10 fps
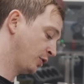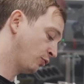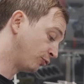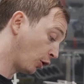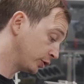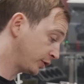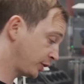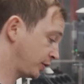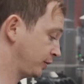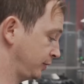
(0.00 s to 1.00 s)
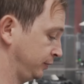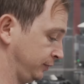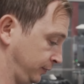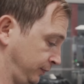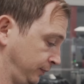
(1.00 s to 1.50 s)
Rods.
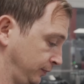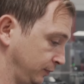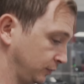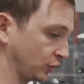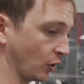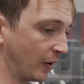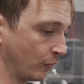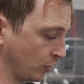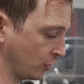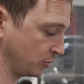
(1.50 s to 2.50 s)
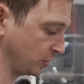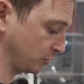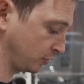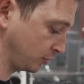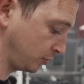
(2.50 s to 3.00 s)
So everyone knows we use
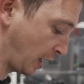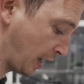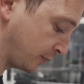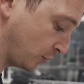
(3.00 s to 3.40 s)
sort